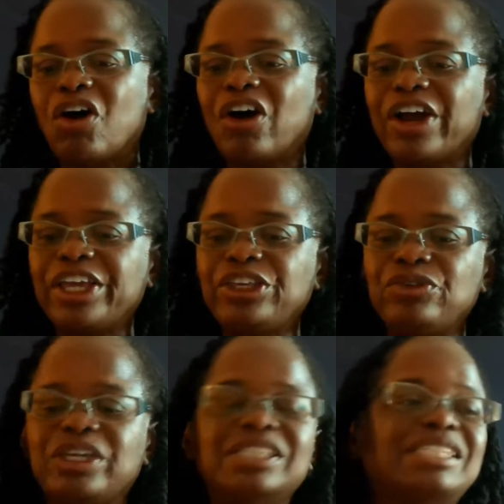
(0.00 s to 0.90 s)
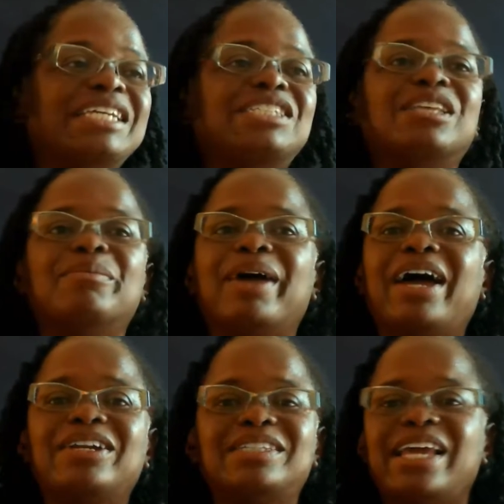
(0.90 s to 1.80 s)
or you can teach them
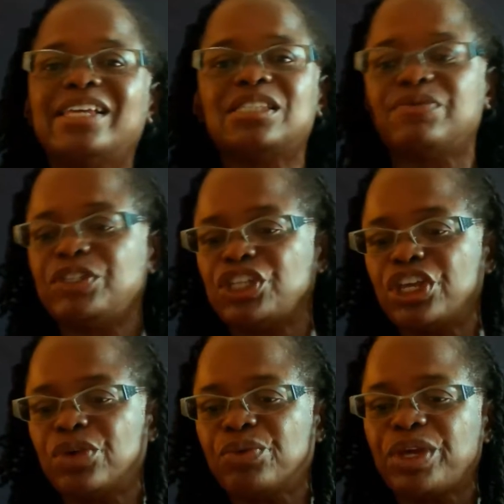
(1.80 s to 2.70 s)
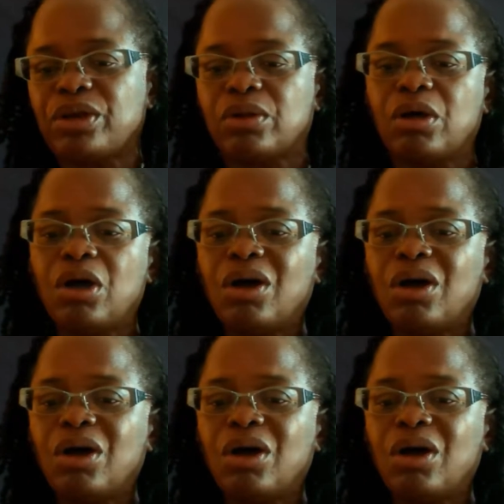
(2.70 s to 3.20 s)
how to dance the Virginia Reel,